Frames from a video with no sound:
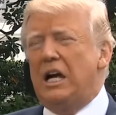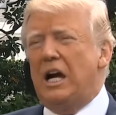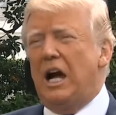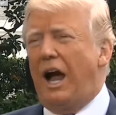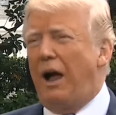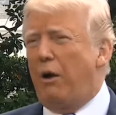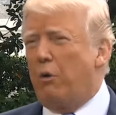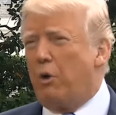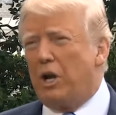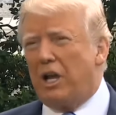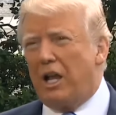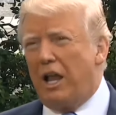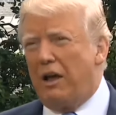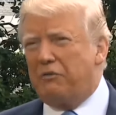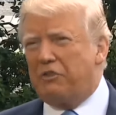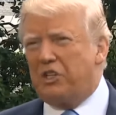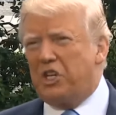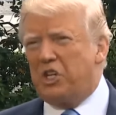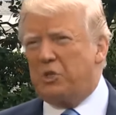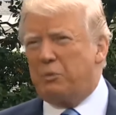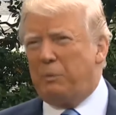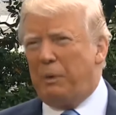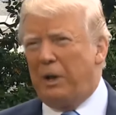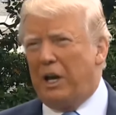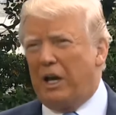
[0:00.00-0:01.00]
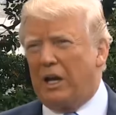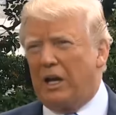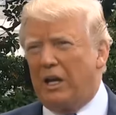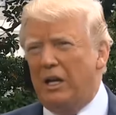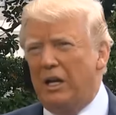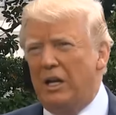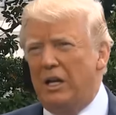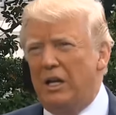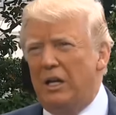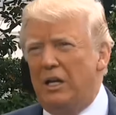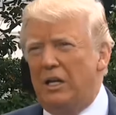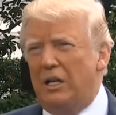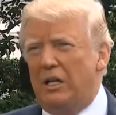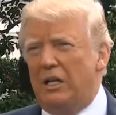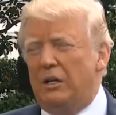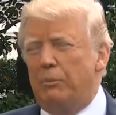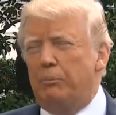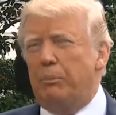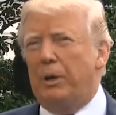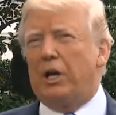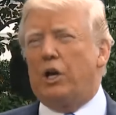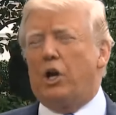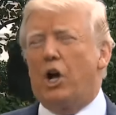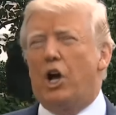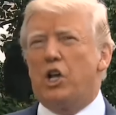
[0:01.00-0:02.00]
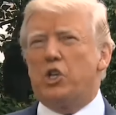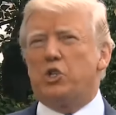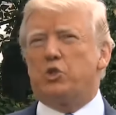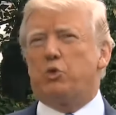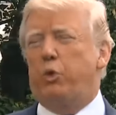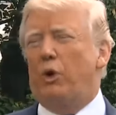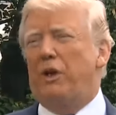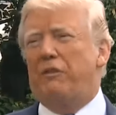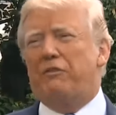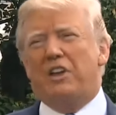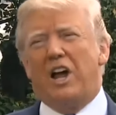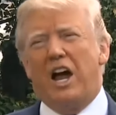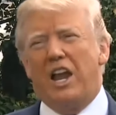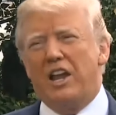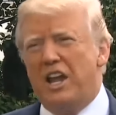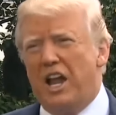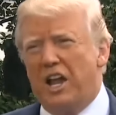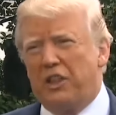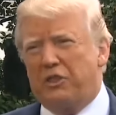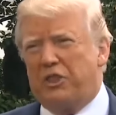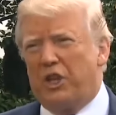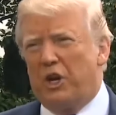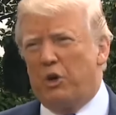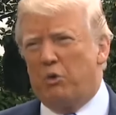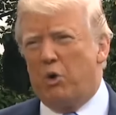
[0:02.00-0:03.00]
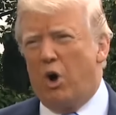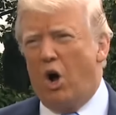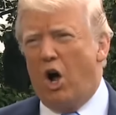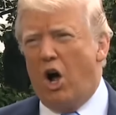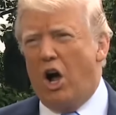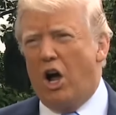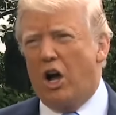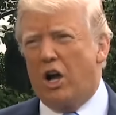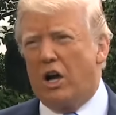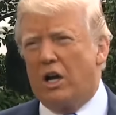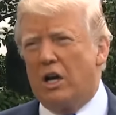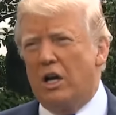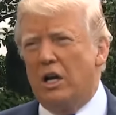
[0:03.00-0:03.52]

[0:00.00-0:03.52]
I would love to speak, because we've done nothing wrong.